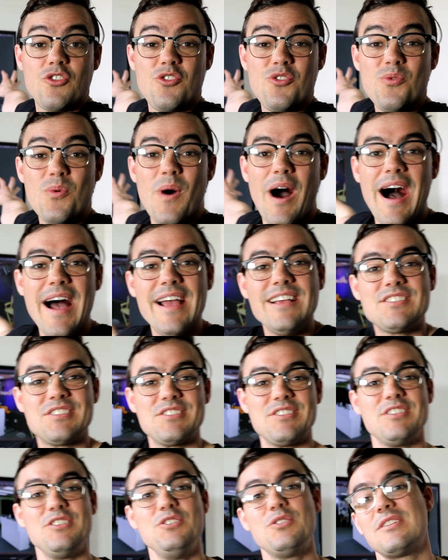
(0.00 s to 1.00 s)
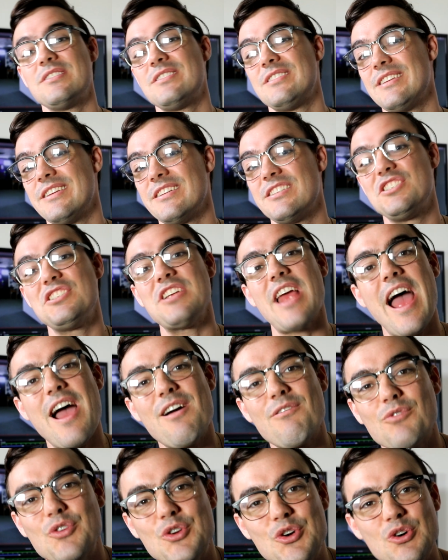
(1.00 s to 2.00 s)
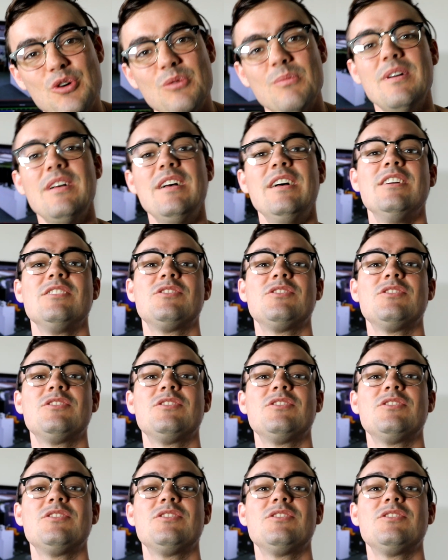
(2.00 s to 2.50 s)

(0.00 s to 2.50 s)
U I so that you can see a chat room,